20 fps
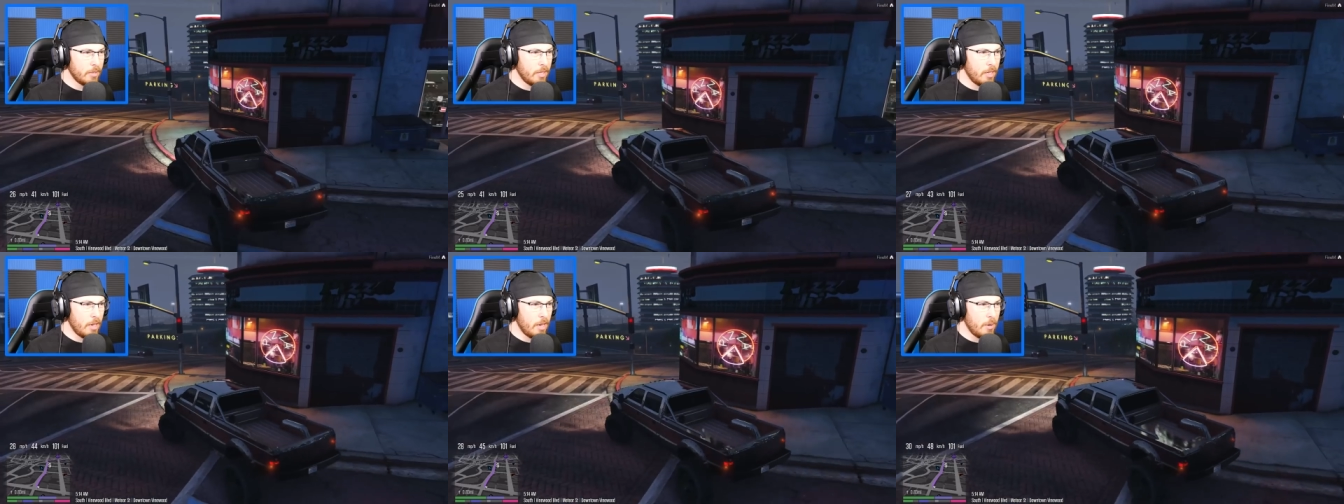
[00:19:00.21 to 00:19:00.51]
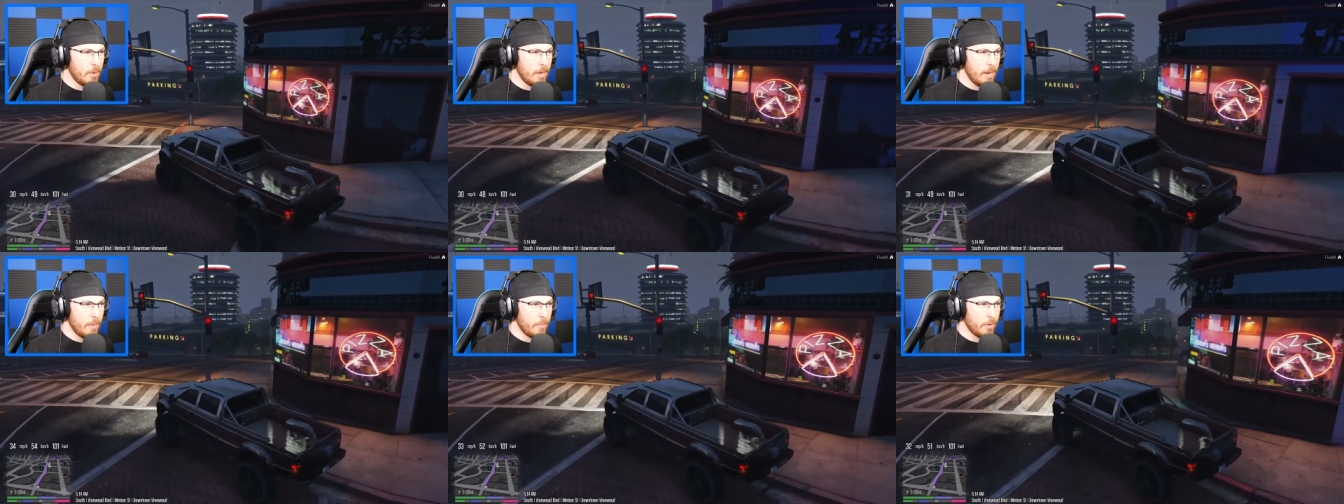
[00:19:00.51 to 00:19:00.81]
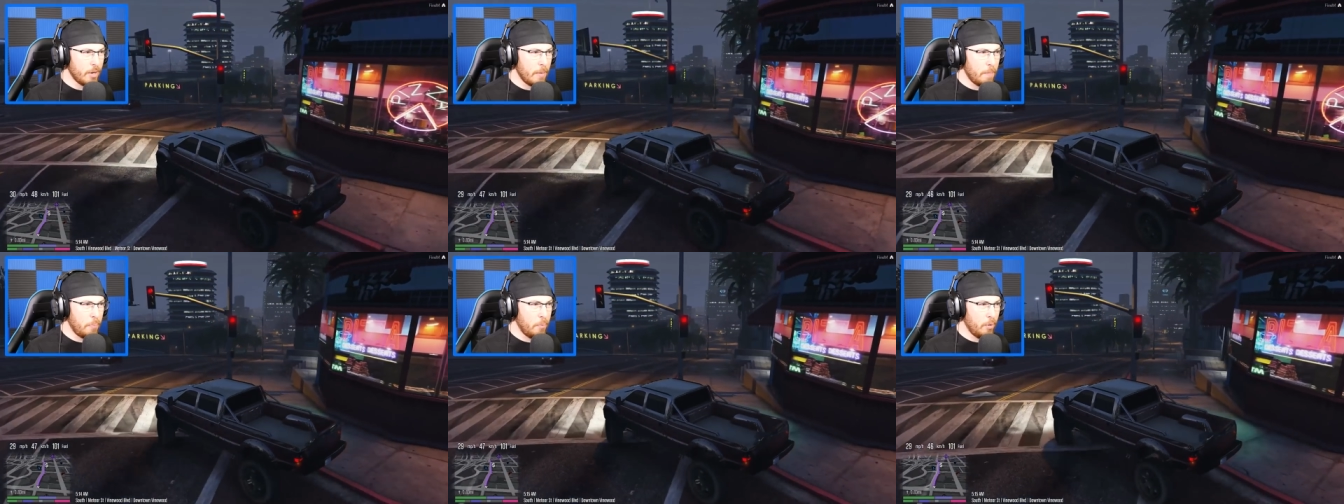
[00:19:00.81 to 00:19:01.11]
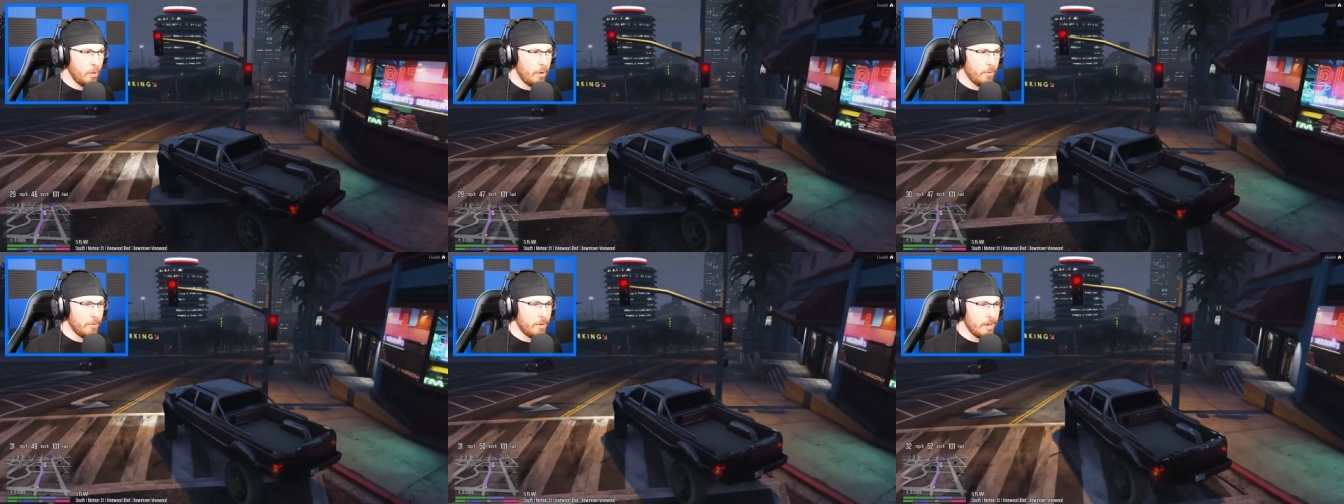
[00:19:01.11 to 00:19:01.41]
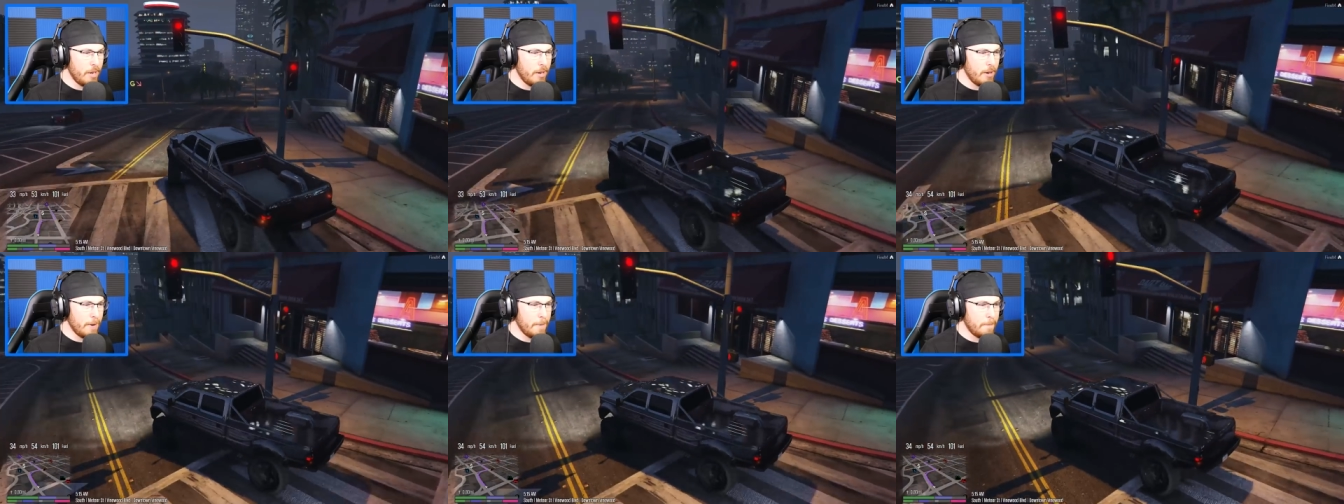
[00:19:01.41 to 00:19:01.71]
Uh, yeah, we're gonna pull over
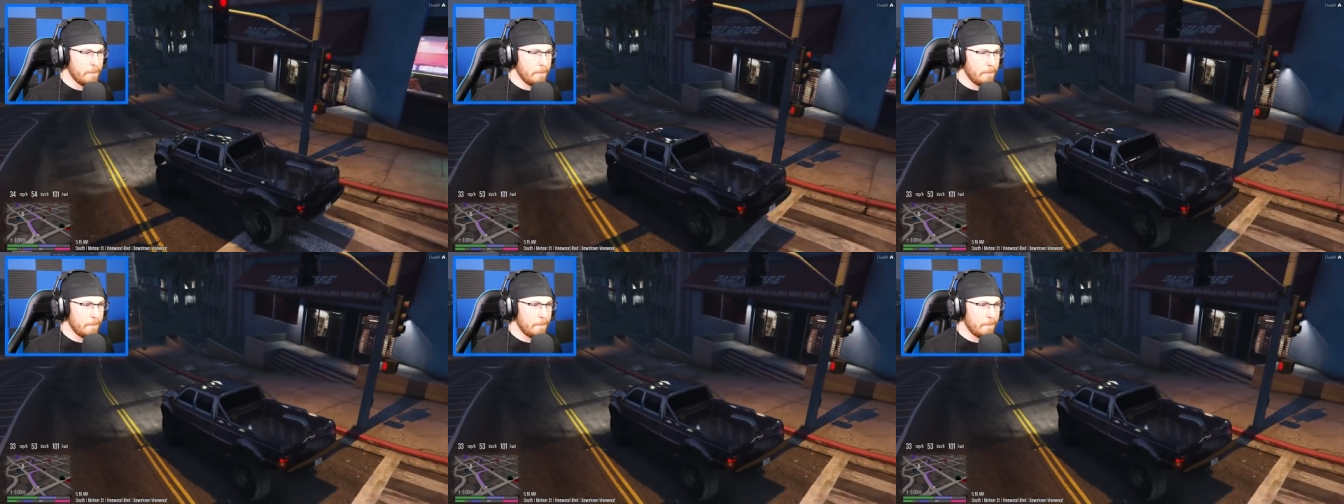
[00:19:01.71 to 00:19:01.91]
here.